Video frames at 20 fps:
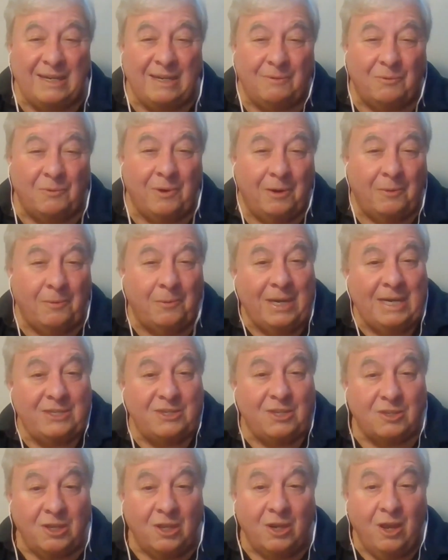it
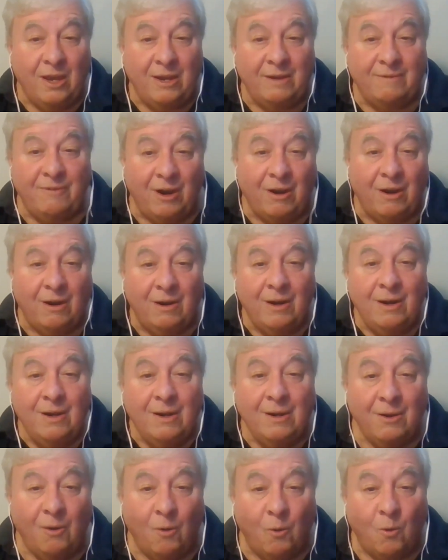erases a lot of our
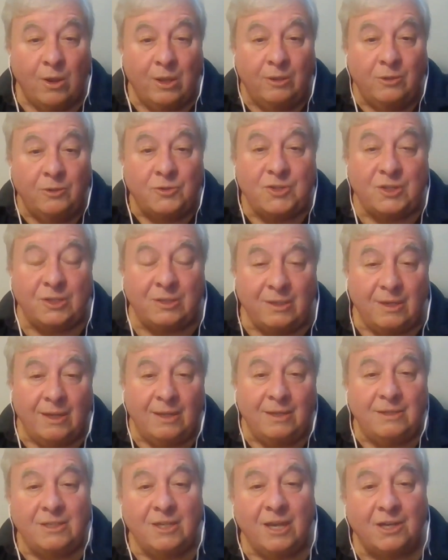oils and
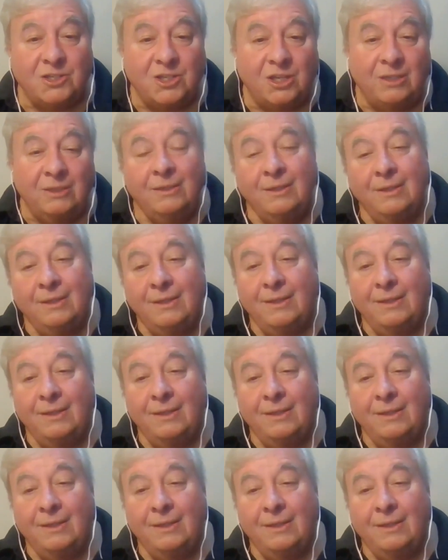touching.